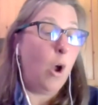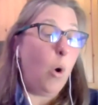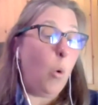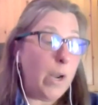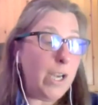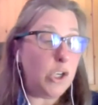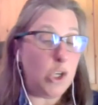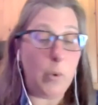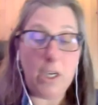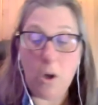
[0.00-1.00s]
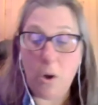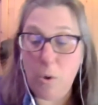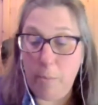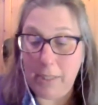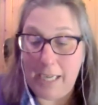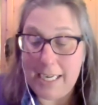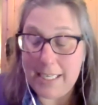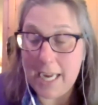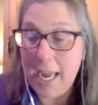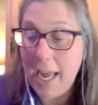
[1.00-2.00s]
What do you do when you go to a
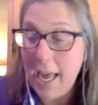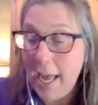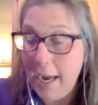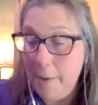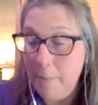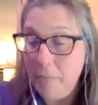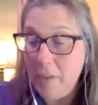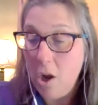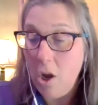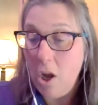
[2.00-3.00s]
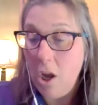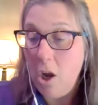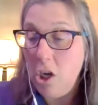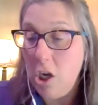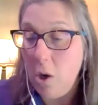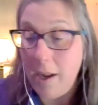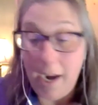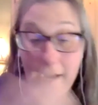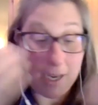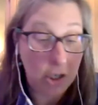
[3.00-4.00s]
place? Um, you know, and
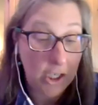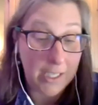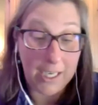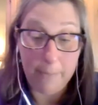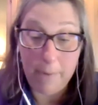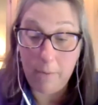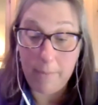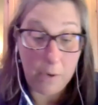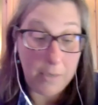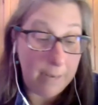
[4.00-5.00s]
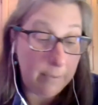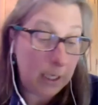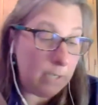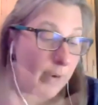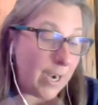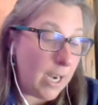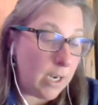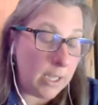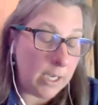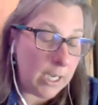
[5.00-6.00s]
I can just think about my own neighborhood, right? And
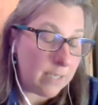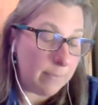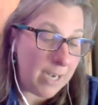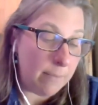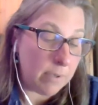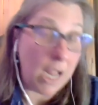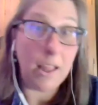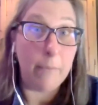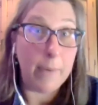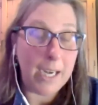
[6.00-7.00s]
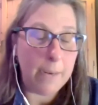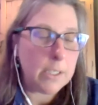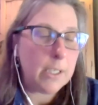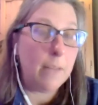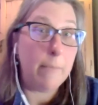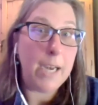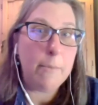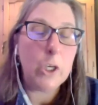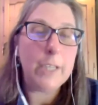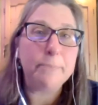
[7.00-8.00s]
nothing against my neighbors. I love my neighbors, love my
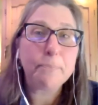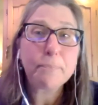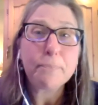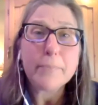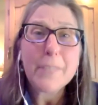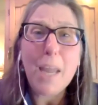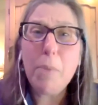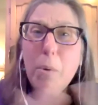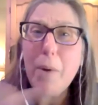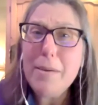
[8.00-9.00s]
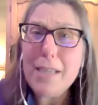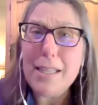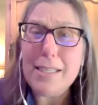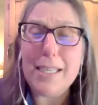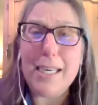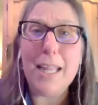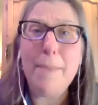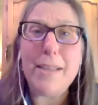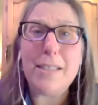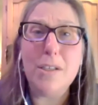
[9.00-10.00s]
neighborhood but we're outside the city
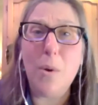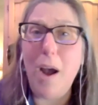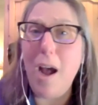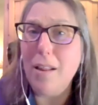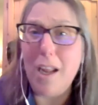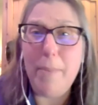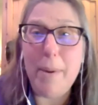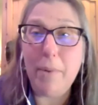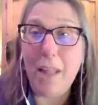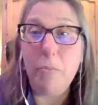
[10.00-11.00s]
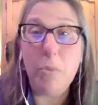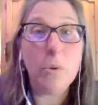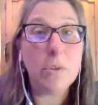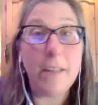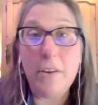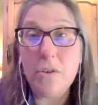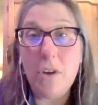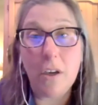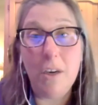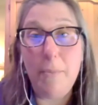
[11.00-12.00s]
limits. And so a lot of people have pools and there's
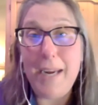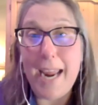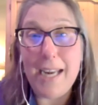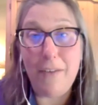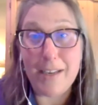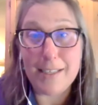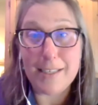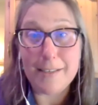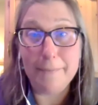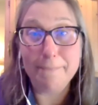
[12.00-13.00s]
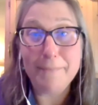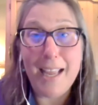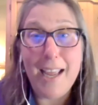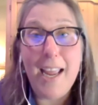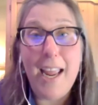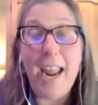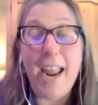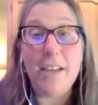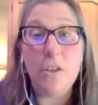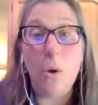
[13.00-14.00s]
not going to be any fences.
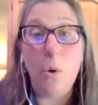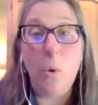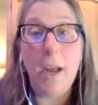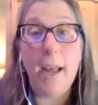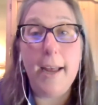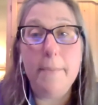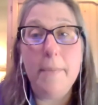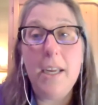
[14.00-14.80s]
And so um,